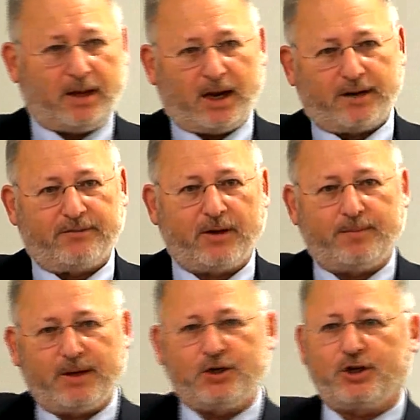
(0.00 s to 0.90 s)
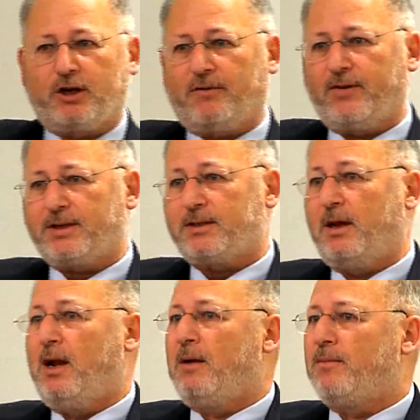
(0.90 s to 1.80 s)
out of their Beijing office,
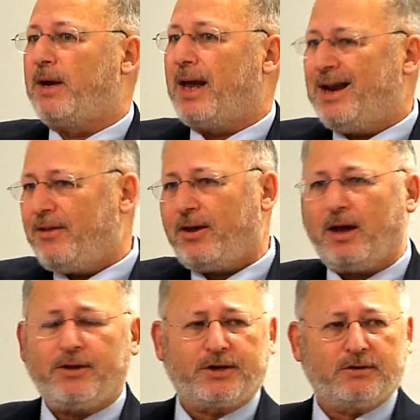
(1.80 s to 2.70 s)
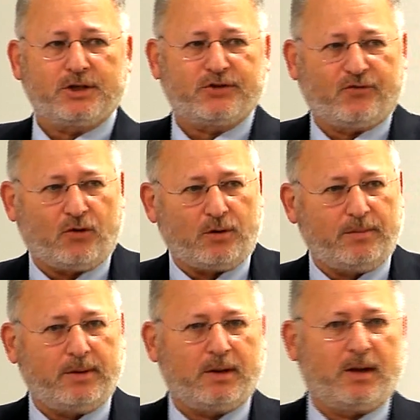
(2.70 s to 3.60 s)
but anything other dosage
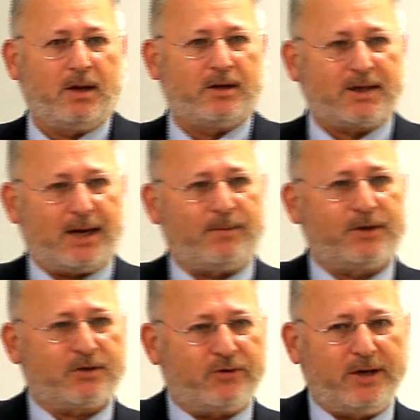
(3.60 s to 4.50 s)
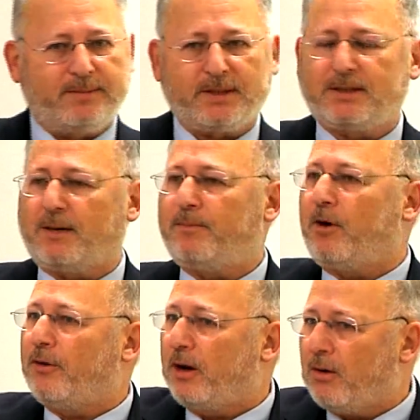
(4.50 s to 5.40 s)
form tablets, creams is done
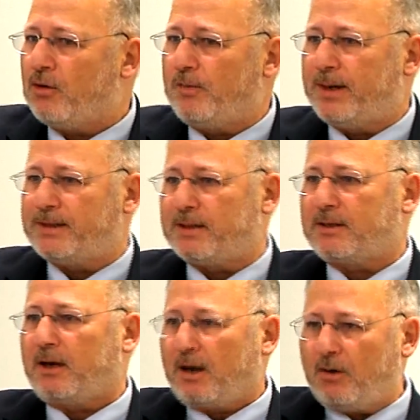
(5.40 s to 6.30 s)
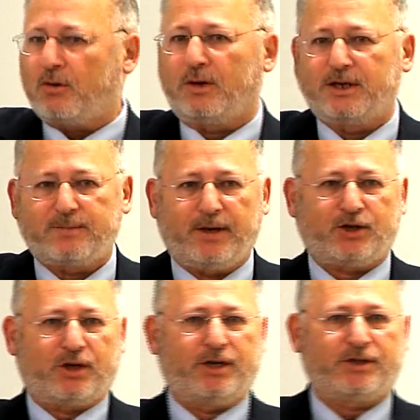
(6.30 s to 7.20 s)
on the local basis. The local
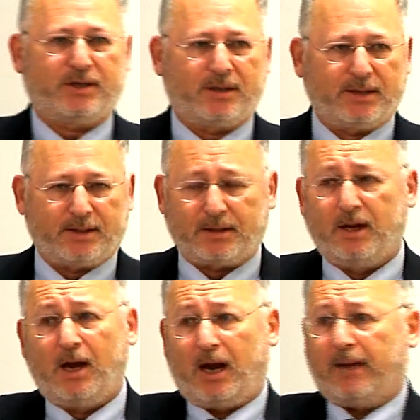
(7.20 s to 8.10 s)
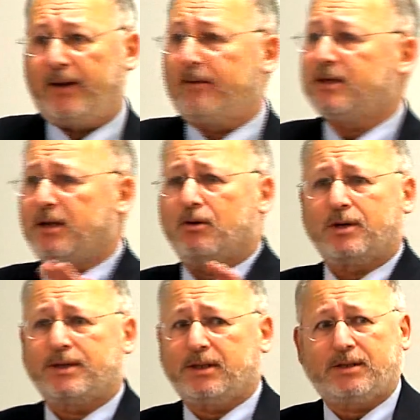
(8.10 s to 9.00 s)
inspection agency does it, and there is no
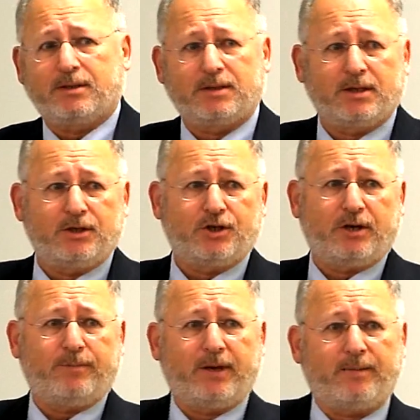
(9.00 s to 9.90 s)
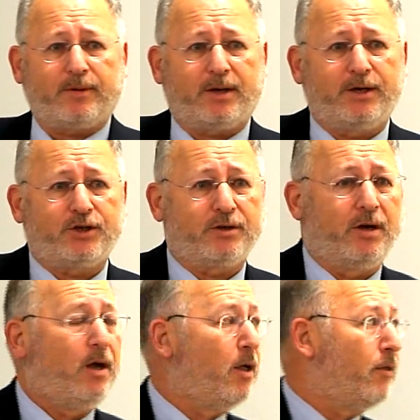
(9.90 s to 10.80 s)
consistency in GMP application
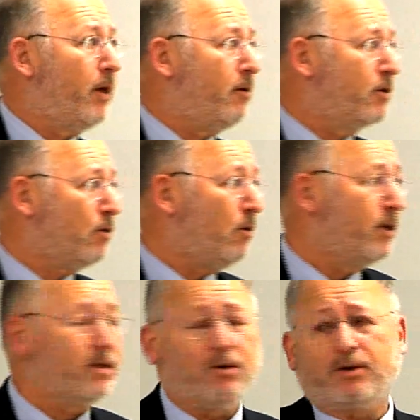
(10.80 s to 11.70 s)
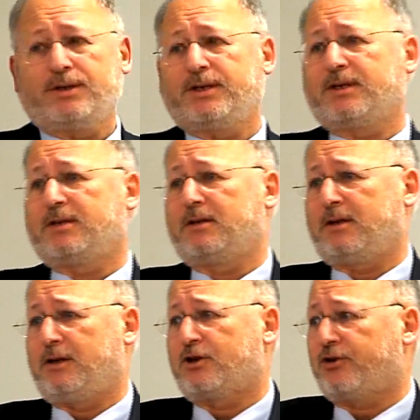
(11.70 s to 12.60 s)
there at all. There's no
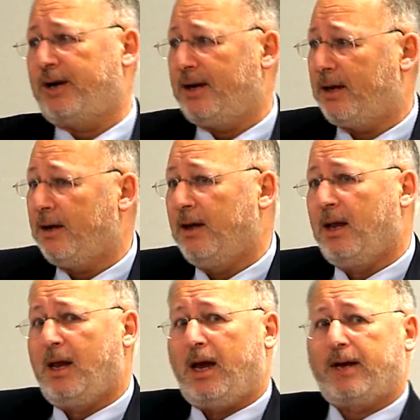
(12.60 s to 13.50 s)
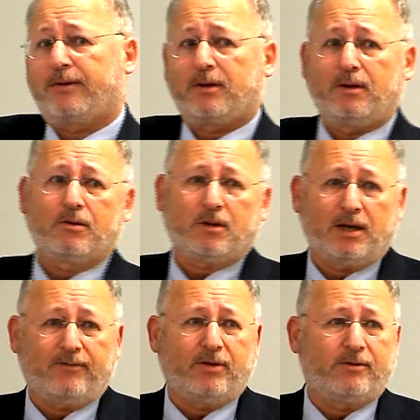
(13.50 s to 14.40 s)
consistency in training, and at the local
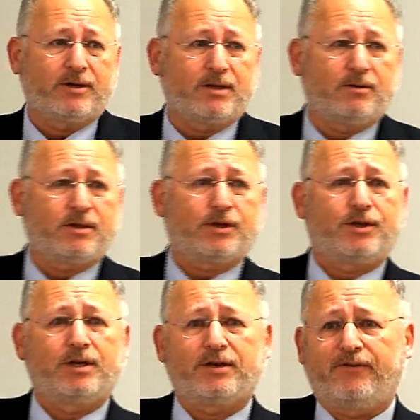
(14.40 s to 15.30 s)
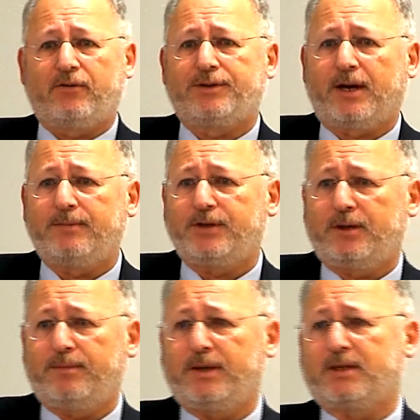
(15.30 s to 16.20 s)
level, there is no such thing as a full-time
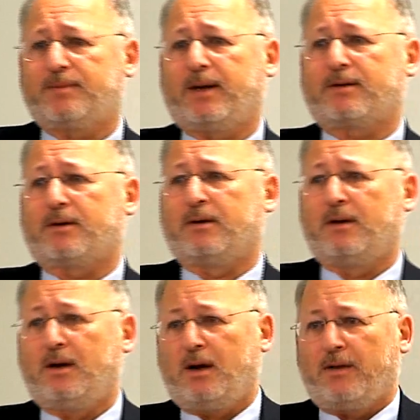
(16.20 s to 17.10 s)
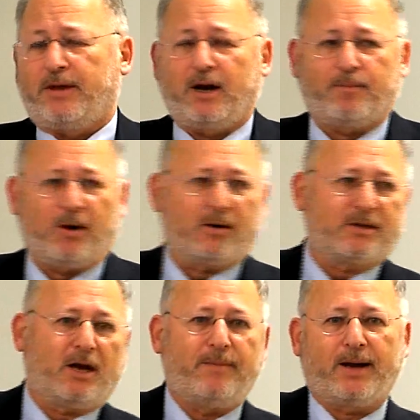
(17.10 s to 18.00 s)
GMP inspector. There are
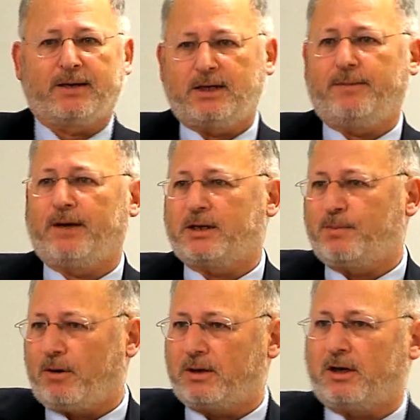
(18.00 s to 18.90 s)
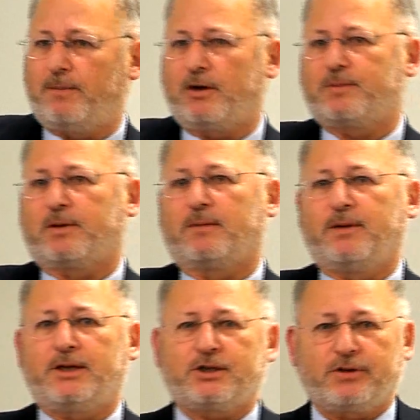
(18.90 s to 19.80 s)
part-time academics, part-time hospital
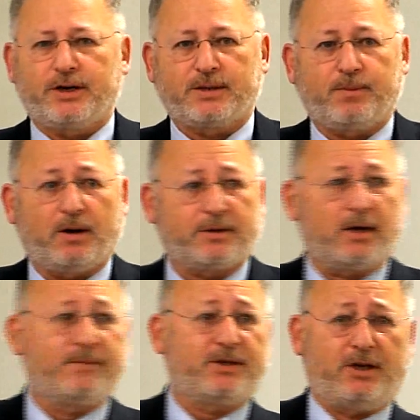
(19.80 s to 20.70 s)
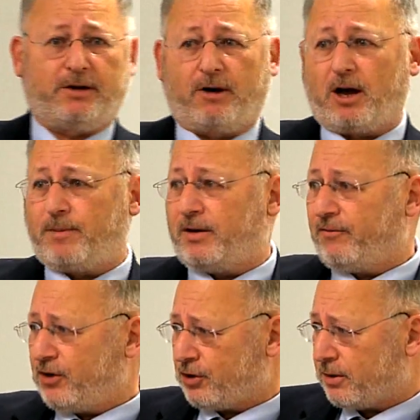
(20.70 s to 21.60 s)
administrators, part-time senior army
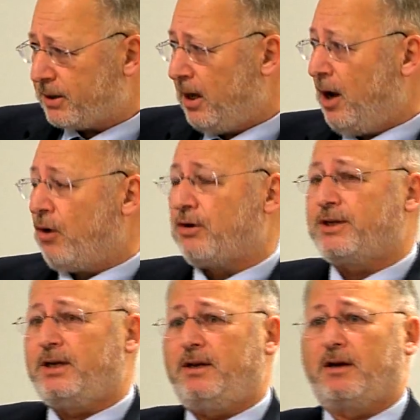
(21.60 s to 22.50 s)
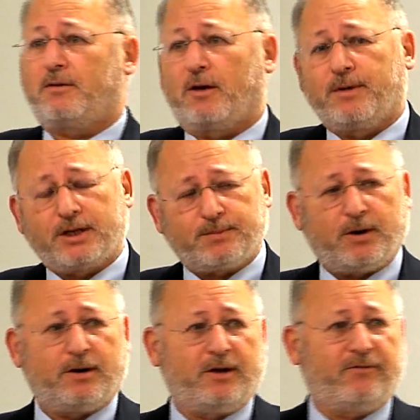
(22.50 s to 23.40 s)
officials, or senior Communist
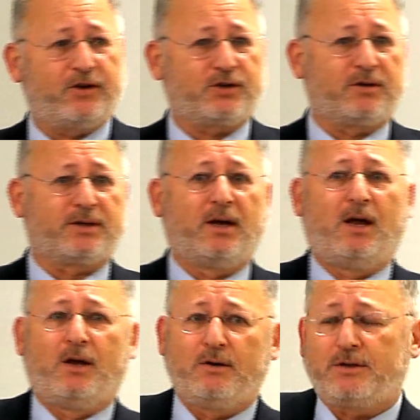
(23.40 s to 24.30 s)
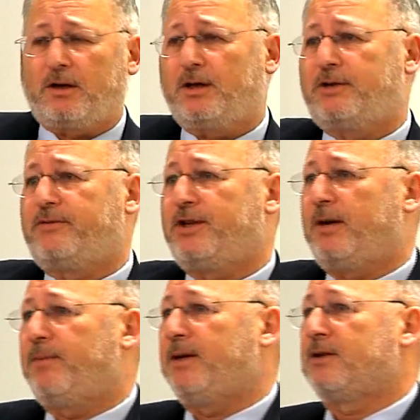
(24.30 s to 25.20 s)
Party officials whose knowledge of
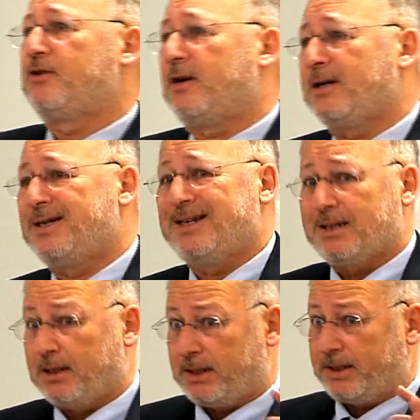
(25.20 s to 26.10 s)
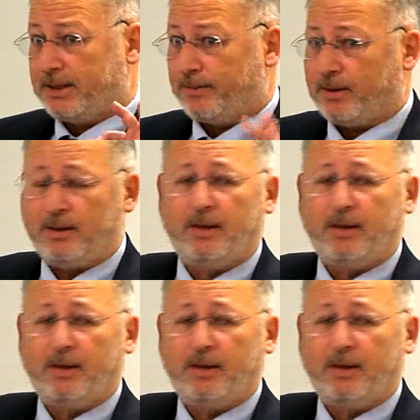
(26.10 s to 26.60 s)
GMPs and drugs is zip.